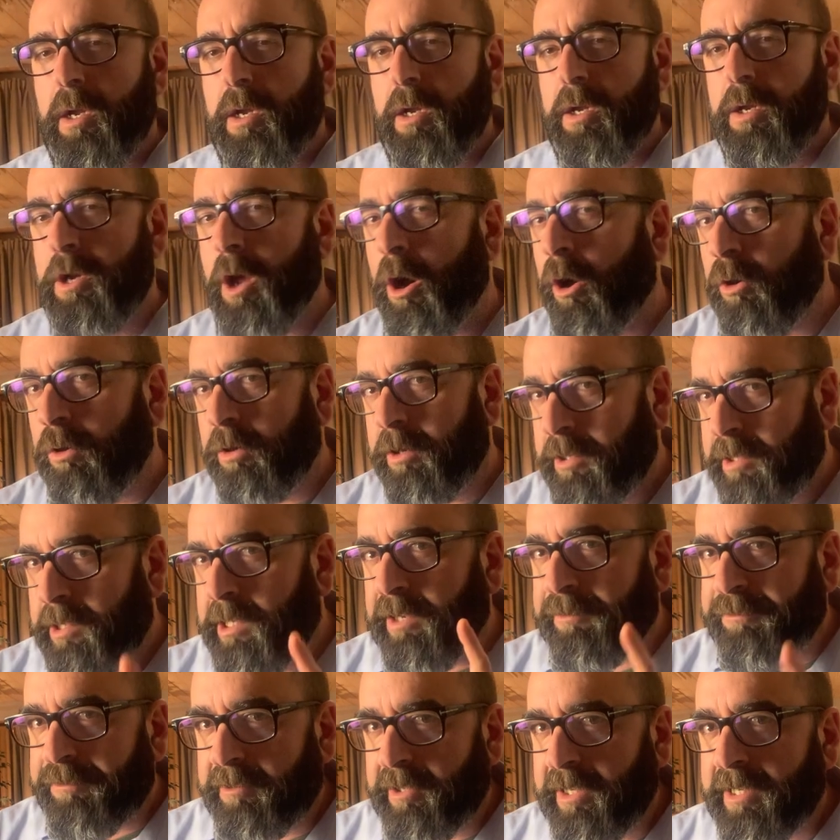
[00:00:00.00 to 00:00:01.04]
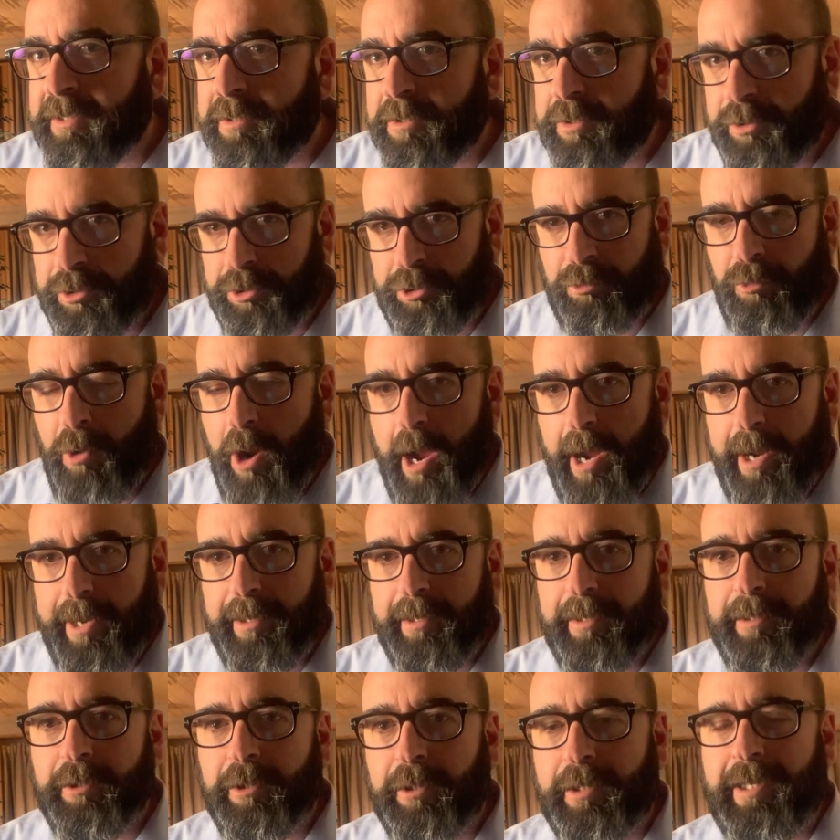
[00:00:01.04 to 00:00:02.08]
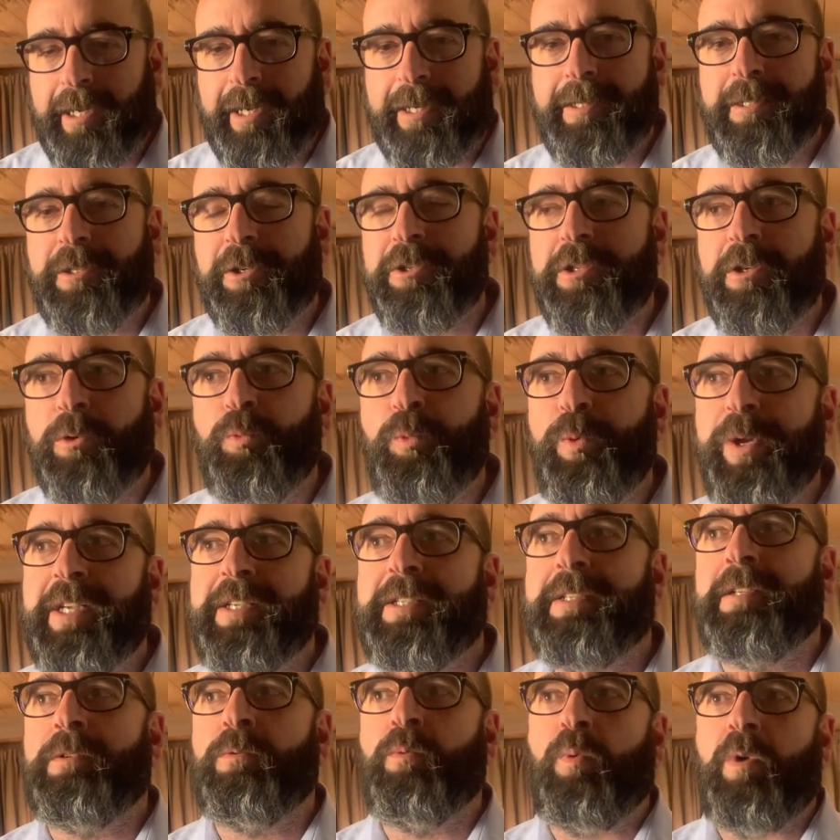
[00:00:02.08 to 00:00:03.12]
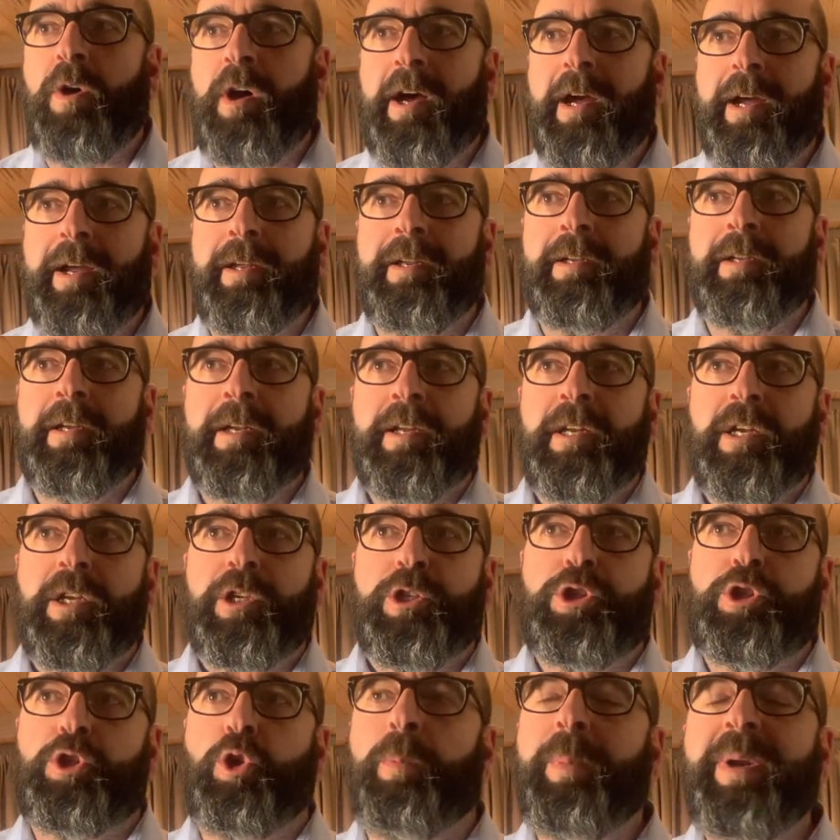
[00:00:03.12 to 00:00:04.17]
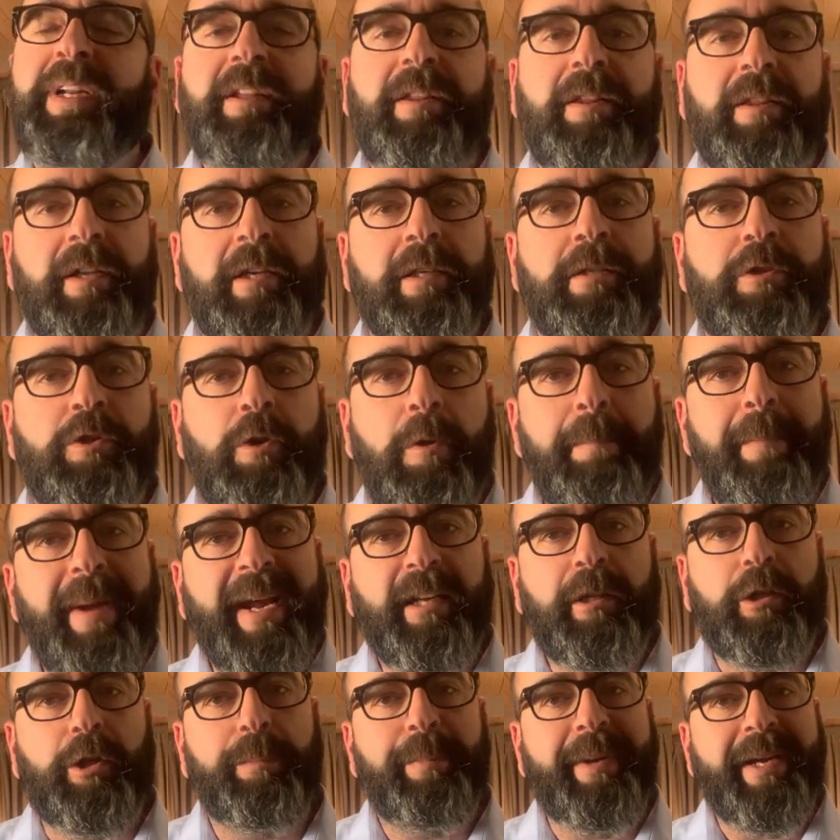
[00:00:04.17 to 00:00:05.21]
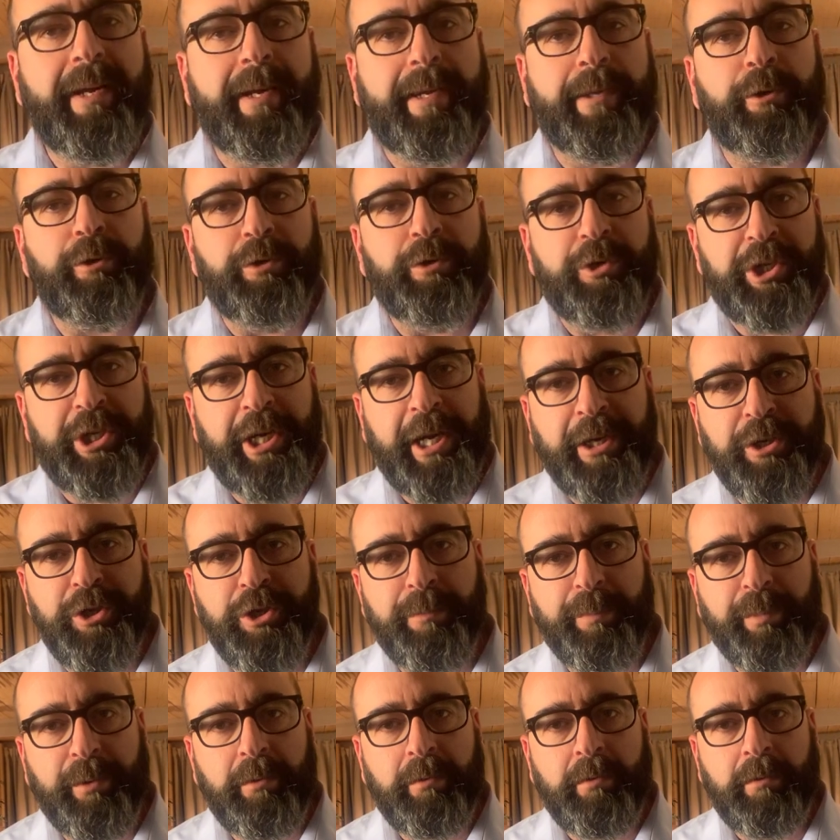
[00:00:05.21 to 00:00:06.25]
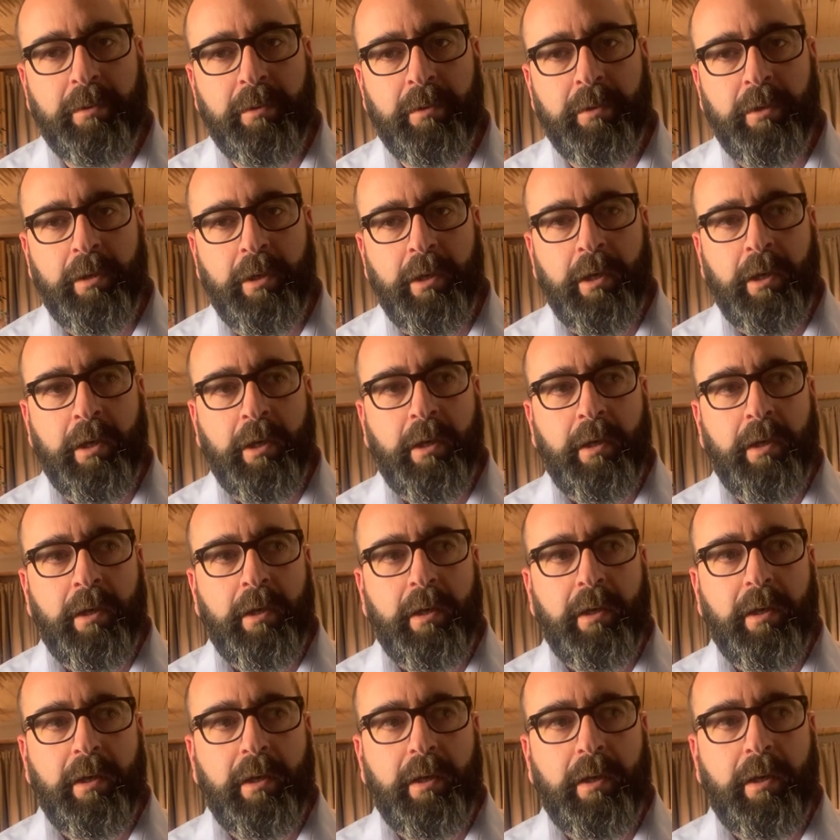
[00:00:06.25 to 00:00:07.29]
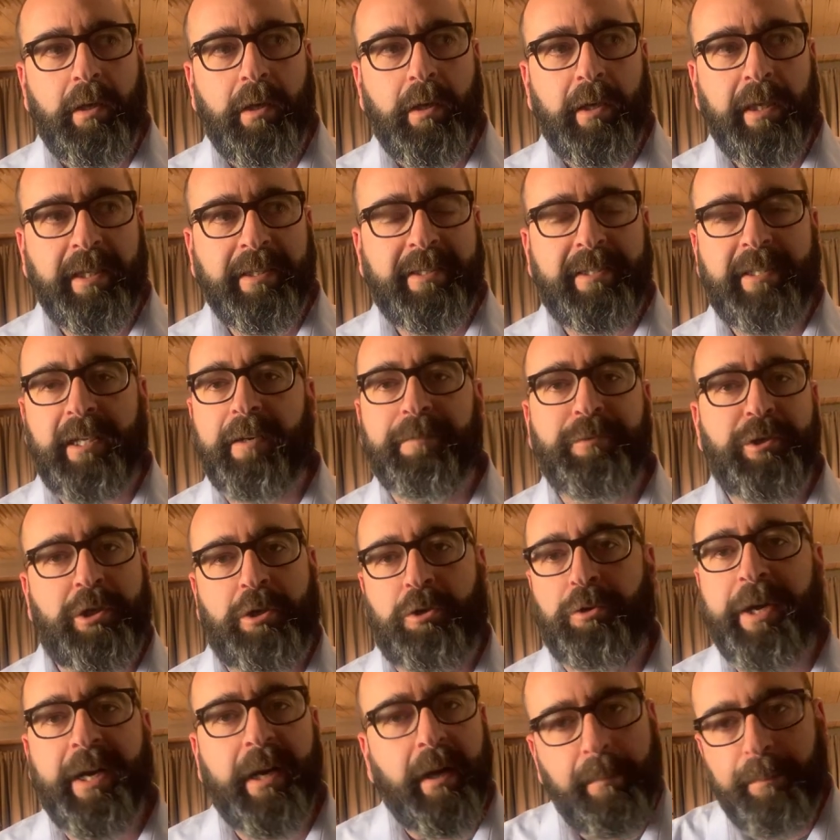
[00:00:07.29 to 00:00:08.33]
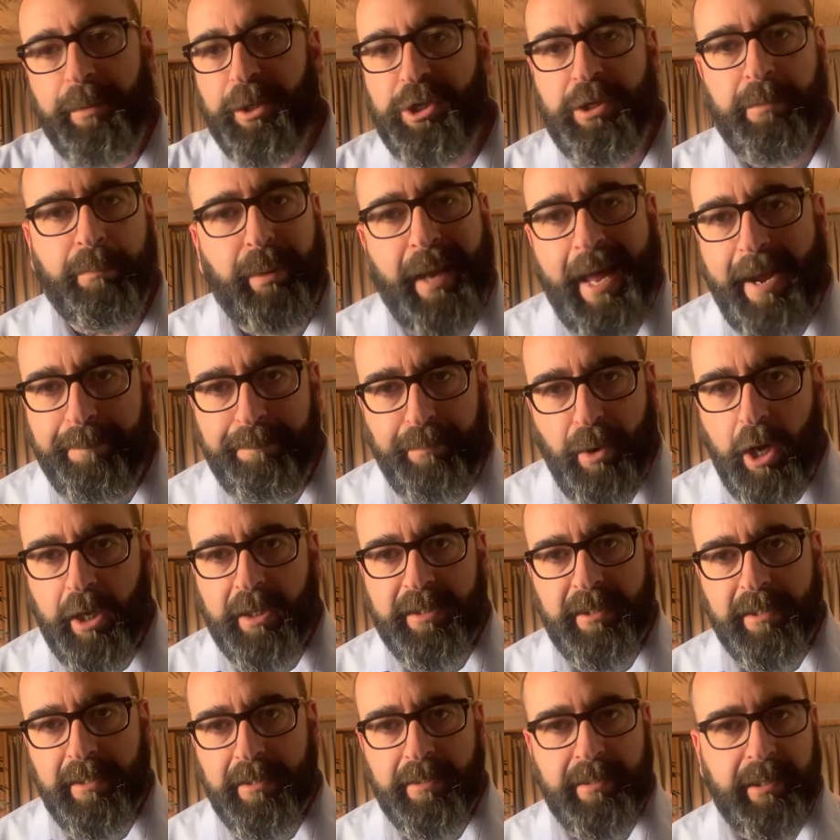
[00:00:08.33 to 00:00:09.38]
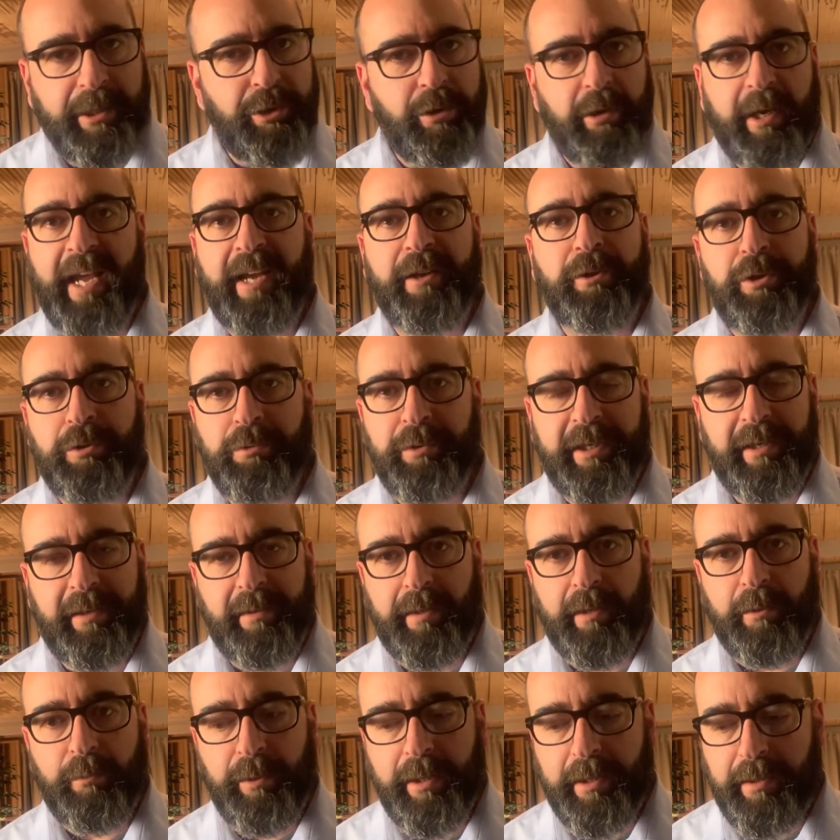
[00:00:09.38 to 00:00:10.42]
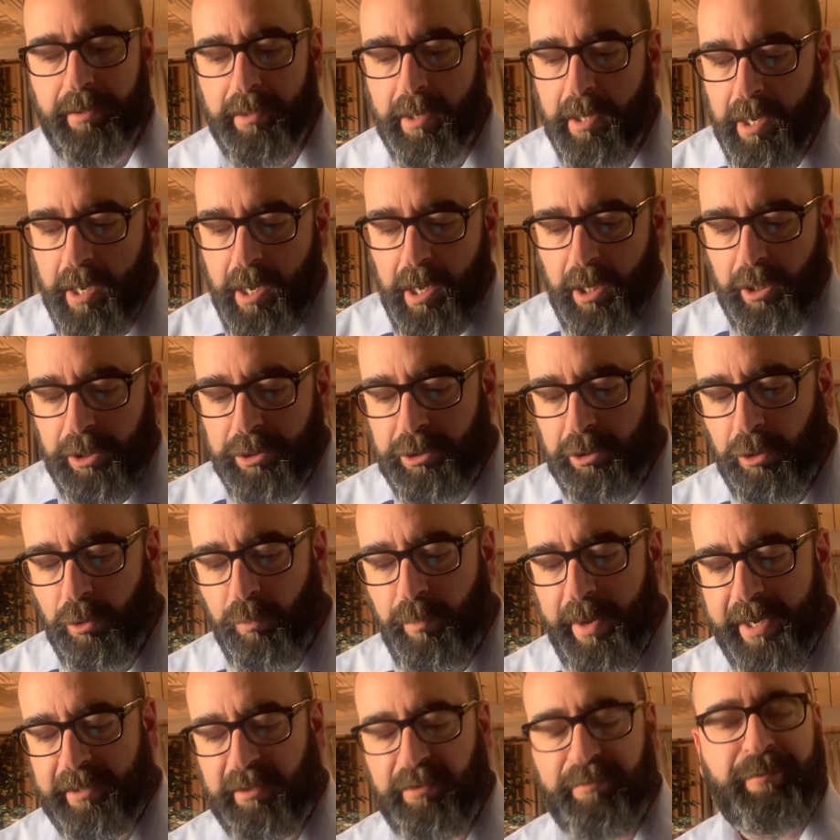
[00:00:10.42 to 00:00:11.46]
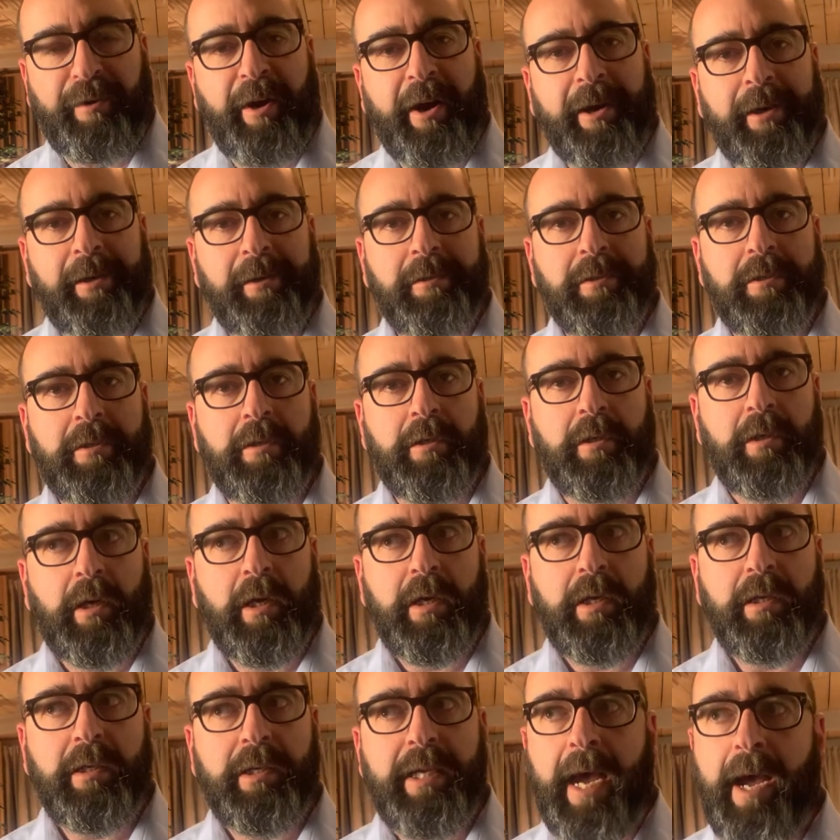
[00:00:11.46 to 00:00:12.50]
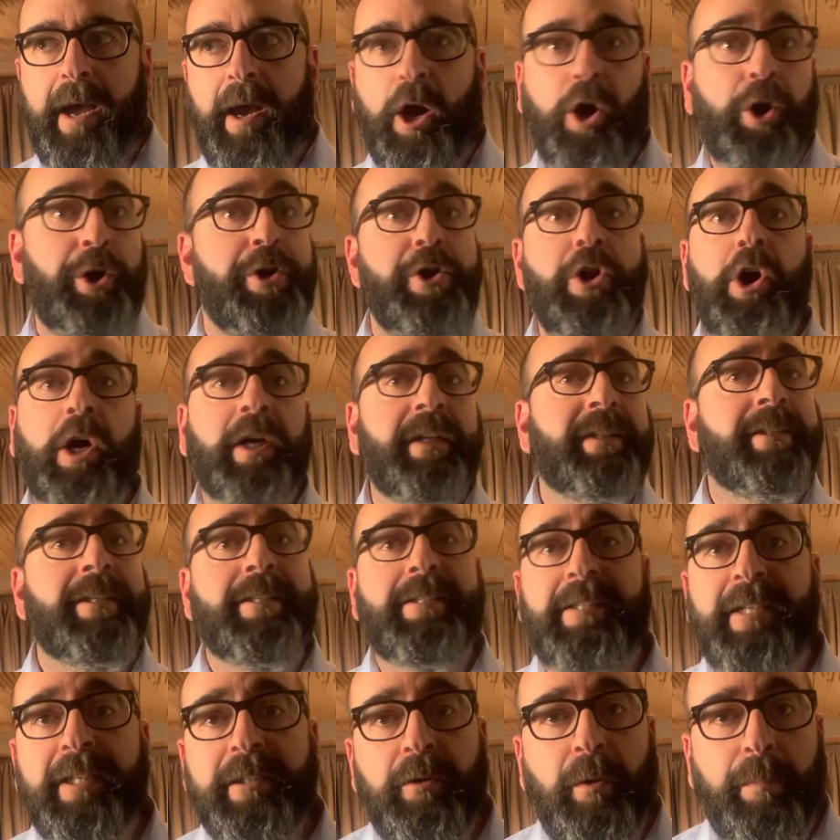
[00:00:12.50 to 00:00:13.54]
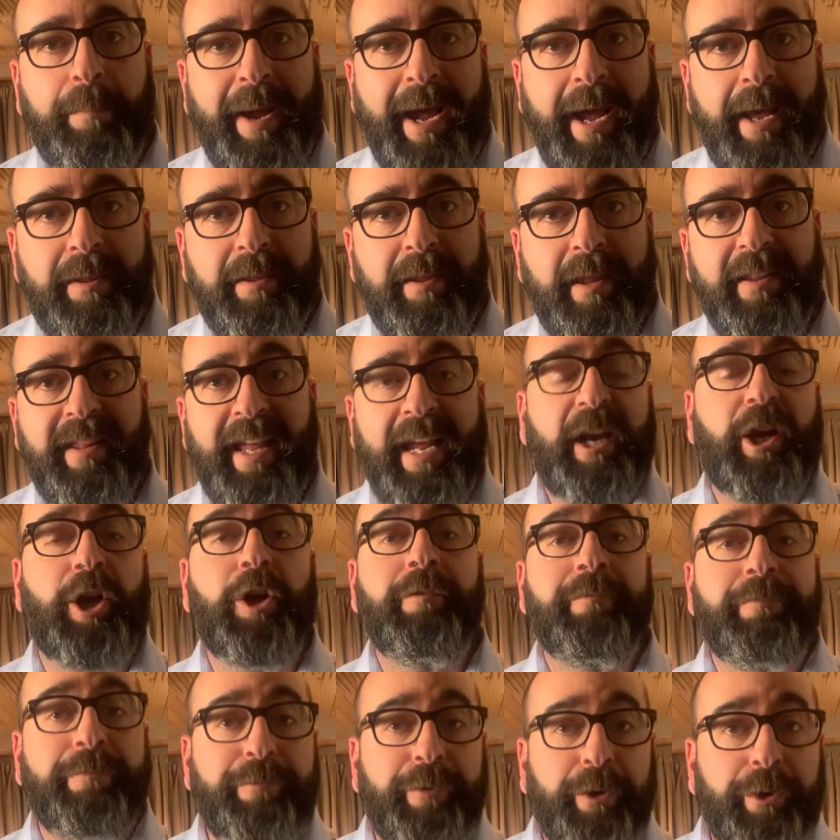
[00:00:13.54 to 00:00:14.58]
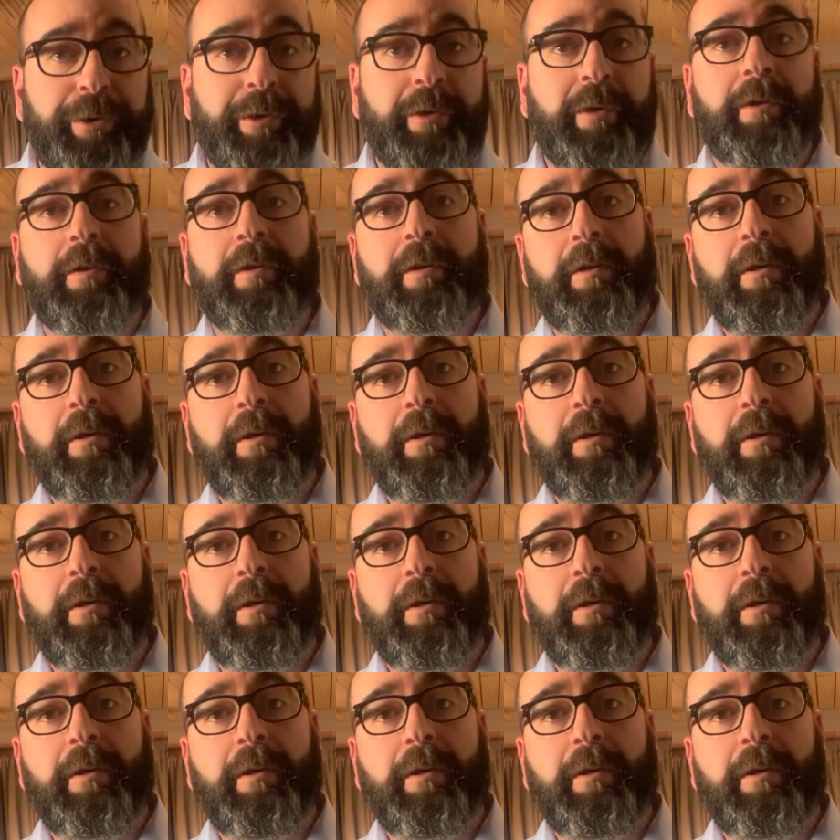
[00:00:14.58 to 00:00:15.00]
No, give things a try. Look, guys, there's a reason why so many things are made to be interchangeable instead of just creating a bunch of black boxes that you can't do anything with. So rectifiers, yeah, are not in the signal path. They convert